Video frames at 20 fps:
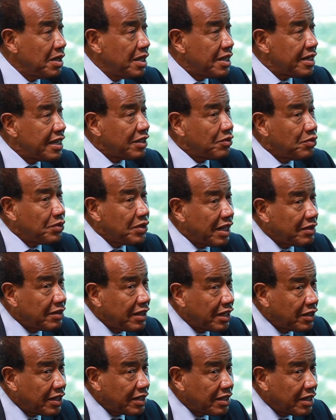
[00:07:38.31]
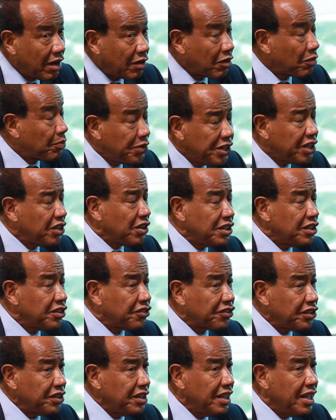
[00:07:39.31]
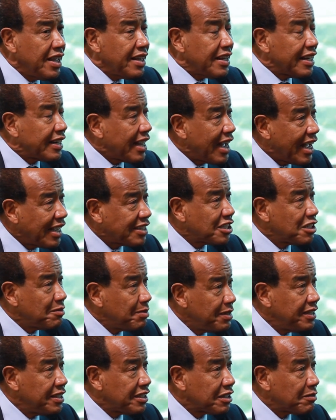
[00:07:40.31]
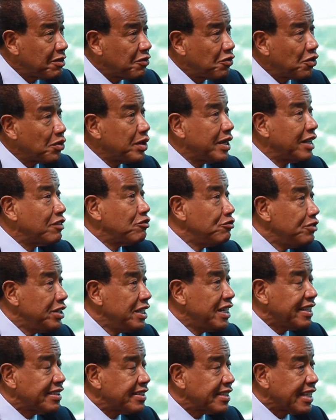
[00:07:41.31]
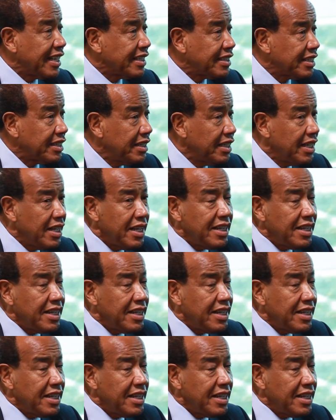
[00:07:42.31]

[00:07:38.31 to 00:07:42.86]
that our precondition that has to be there before we get really excited,